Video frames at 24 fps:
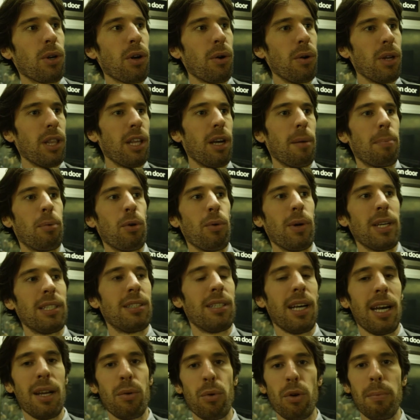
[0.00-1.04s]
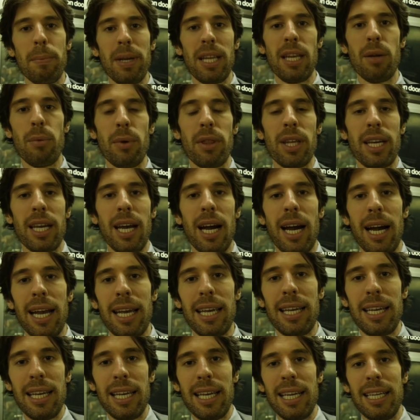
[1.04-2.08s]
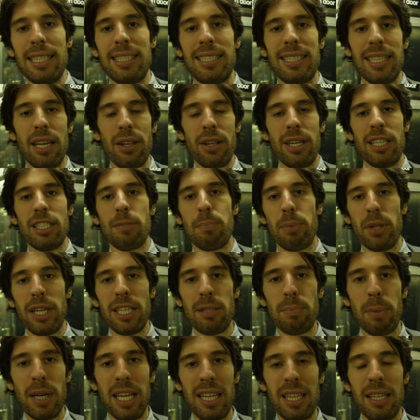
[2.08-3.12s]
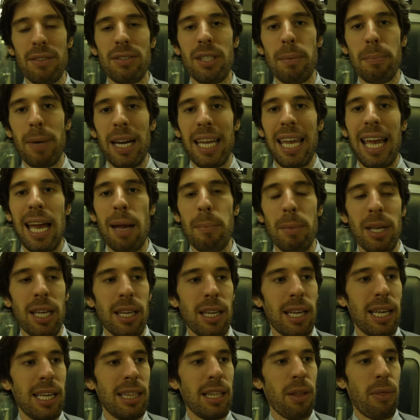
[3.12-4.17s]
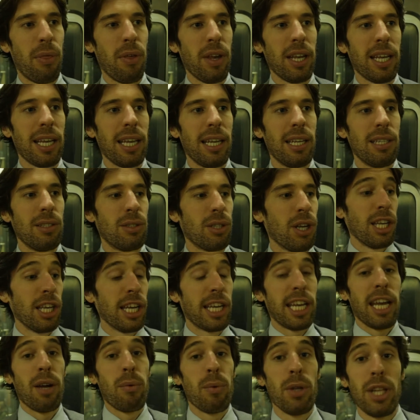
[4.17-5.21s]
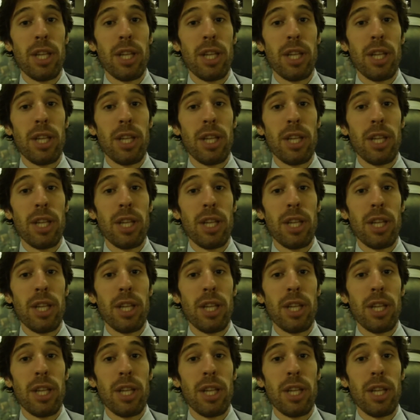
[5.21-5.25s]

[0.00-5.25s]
We're going to the Upper West Side. We're meeting with a guy. He's selling his place, but he lives in Miami. And the thing is, you can't